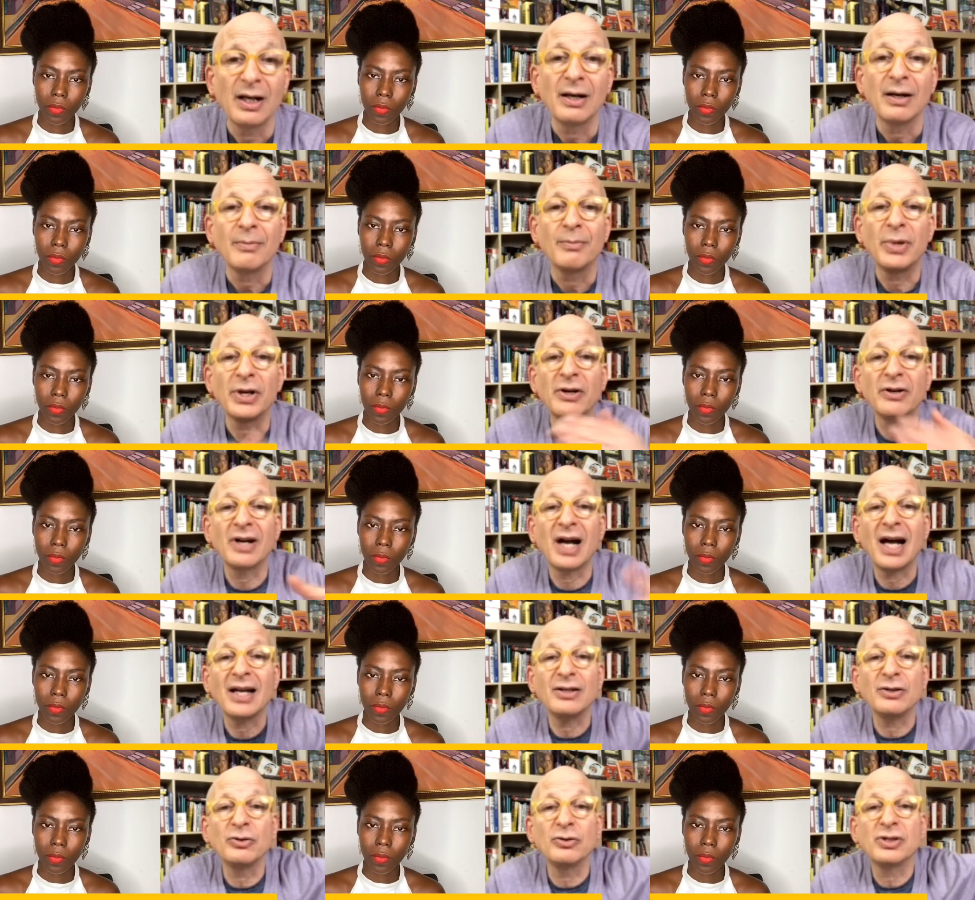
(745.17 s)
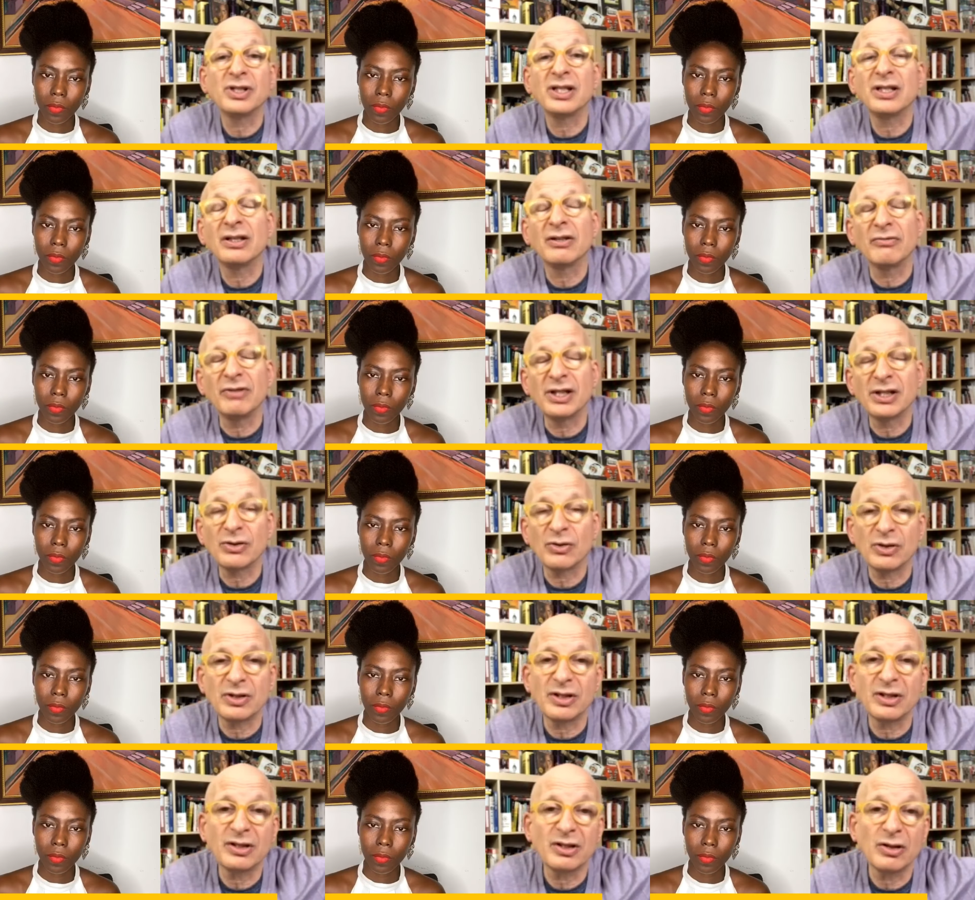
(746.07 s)
Speaker 1: but you're not using the
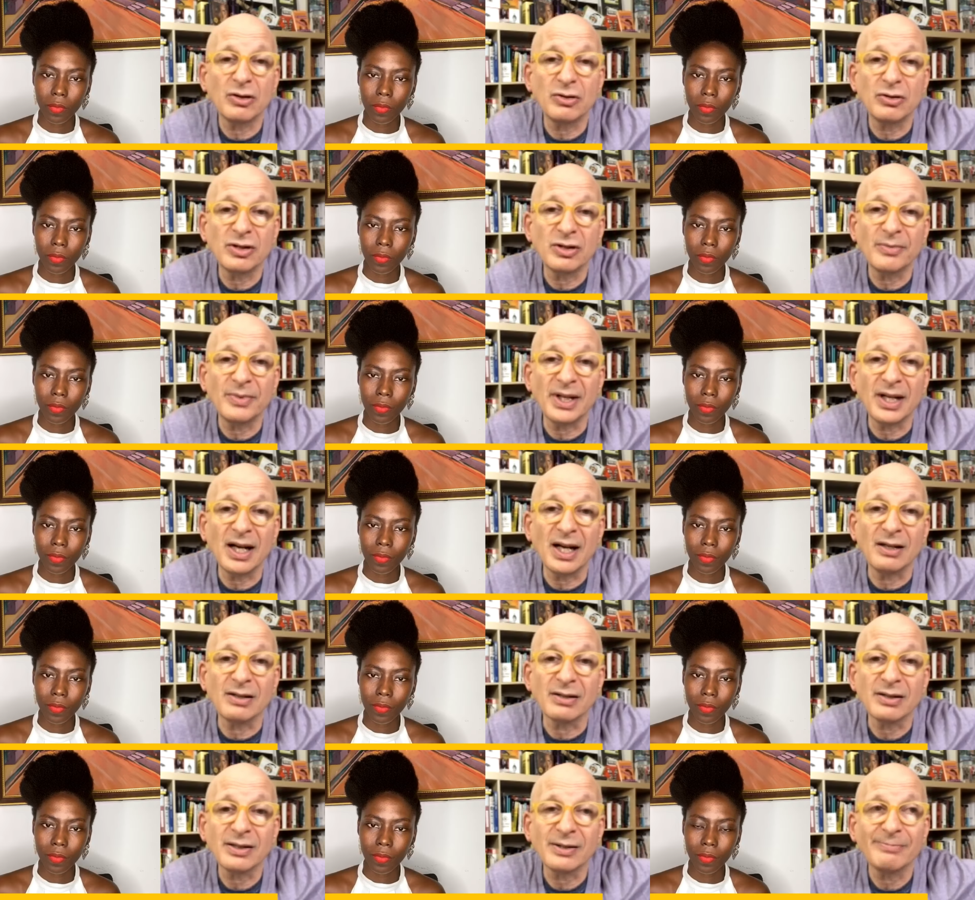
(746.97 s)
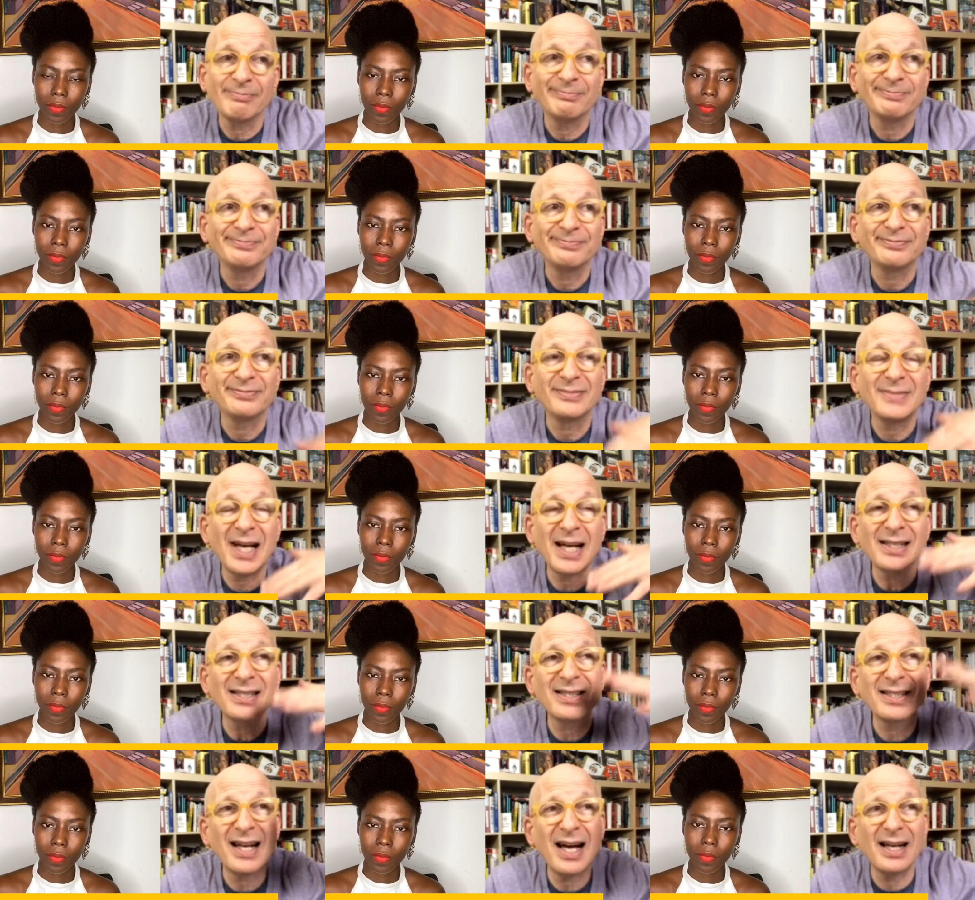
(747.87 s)
resources to go do something else,
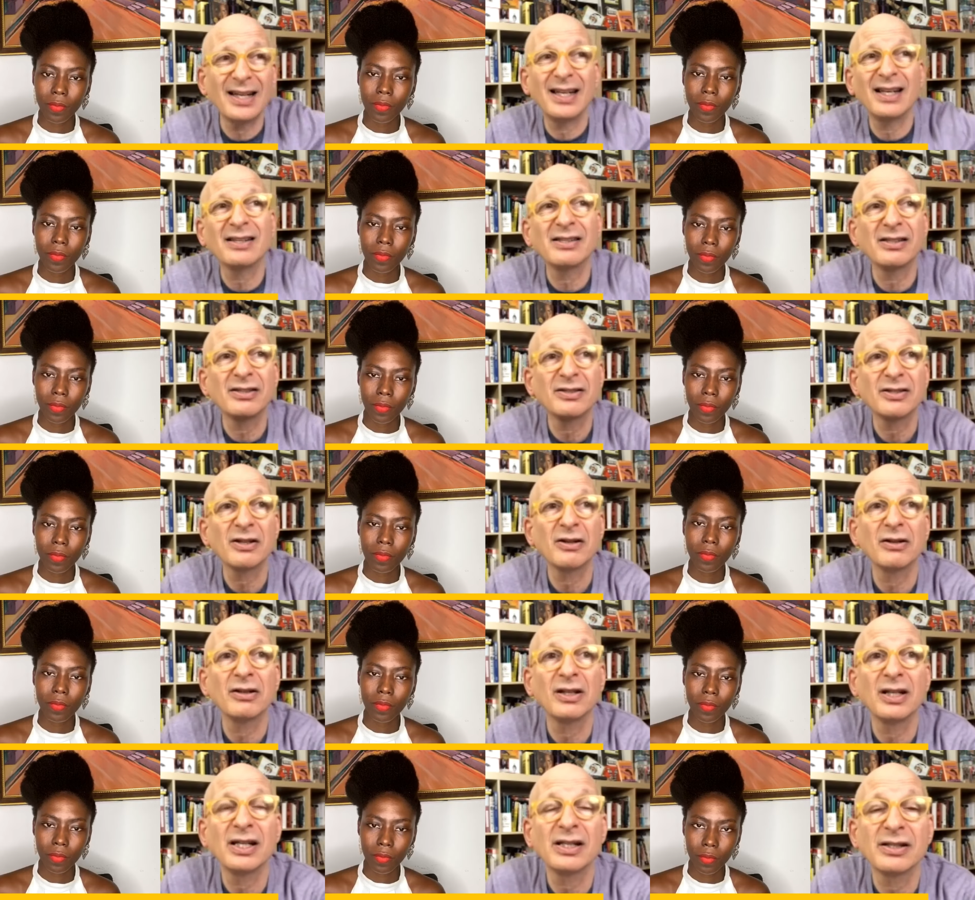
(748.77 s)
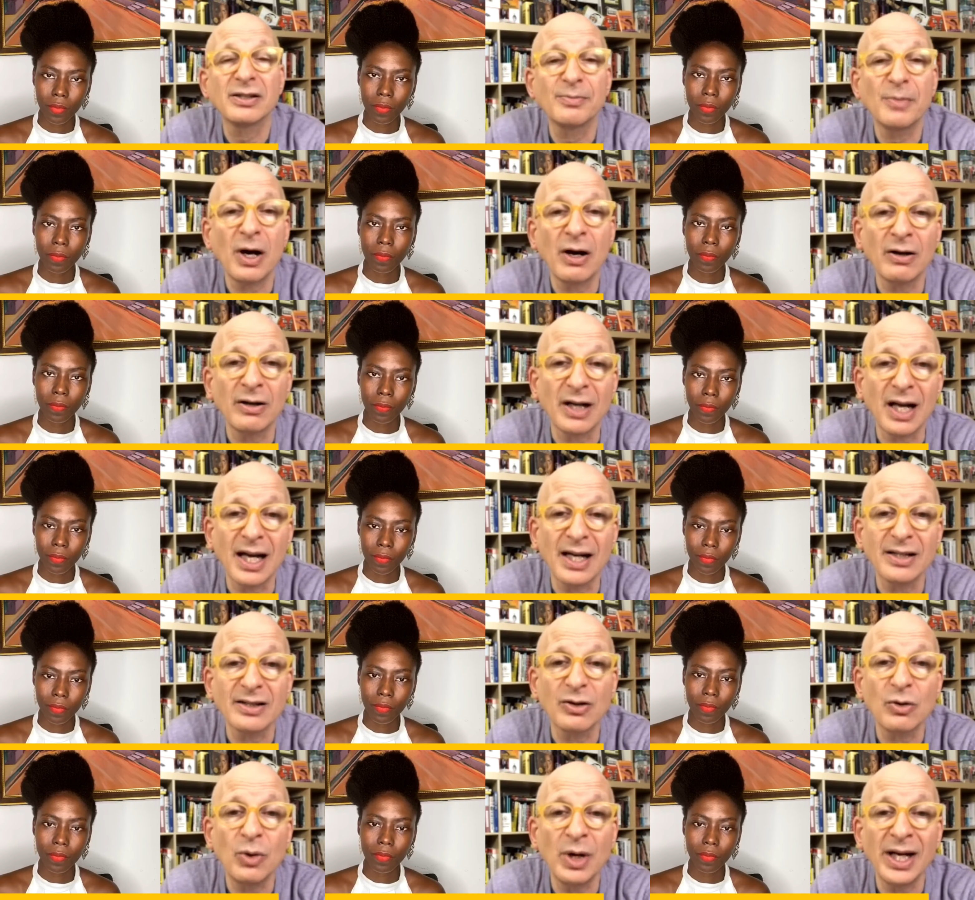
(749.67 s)
that's not necessarily as smart as
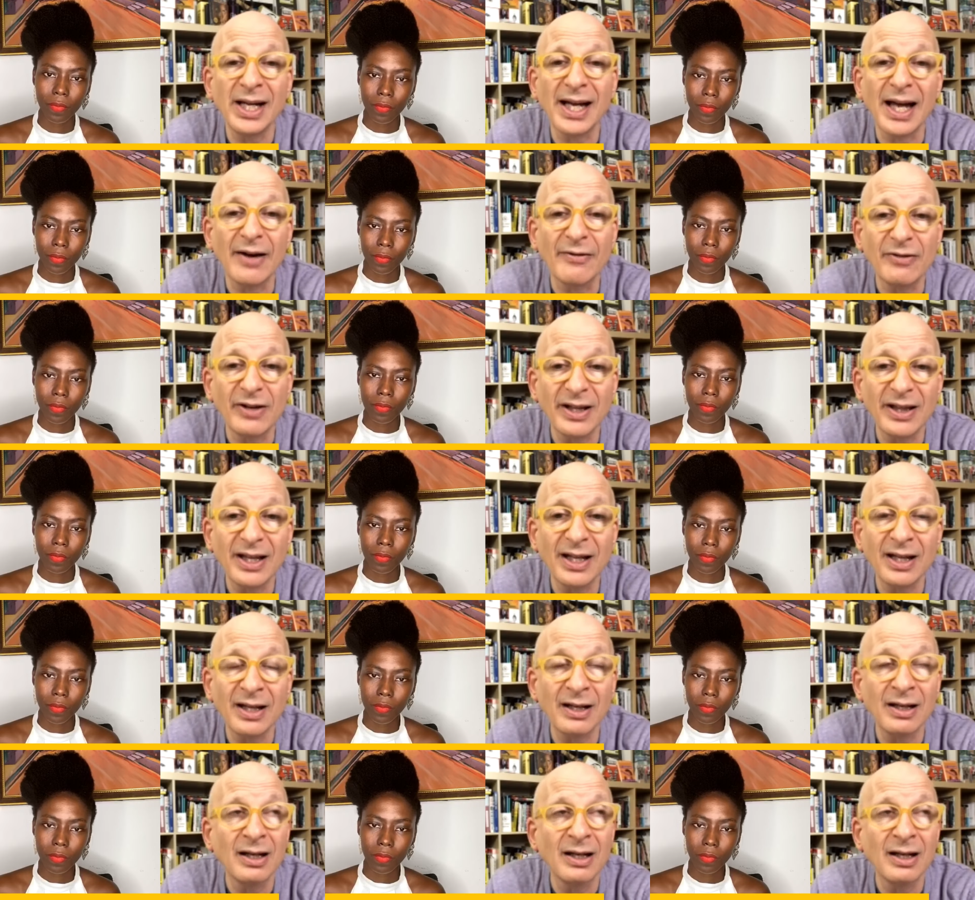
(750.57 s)
quitting everything